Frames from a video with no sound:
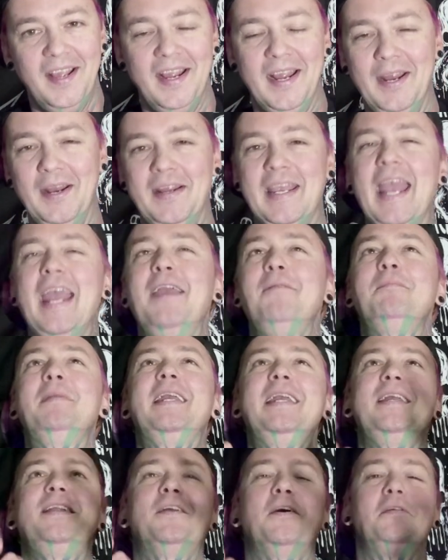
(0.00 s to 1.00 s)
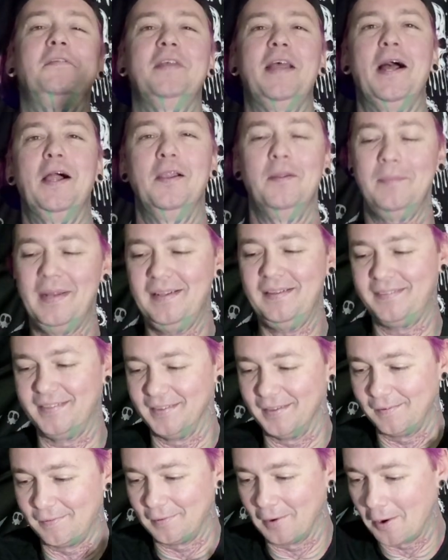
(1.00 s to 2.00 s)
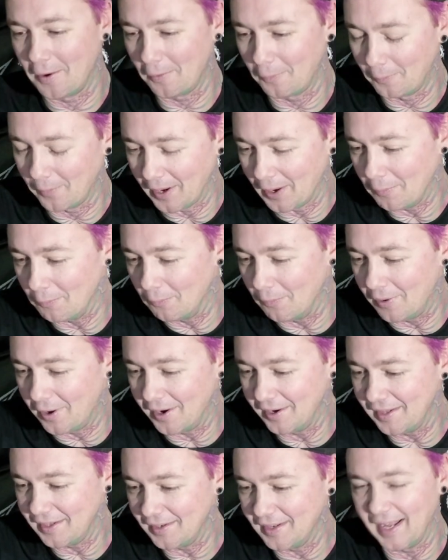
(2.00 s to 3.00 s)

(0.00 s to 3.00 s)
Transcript: It gave me those elements in the song when I wanted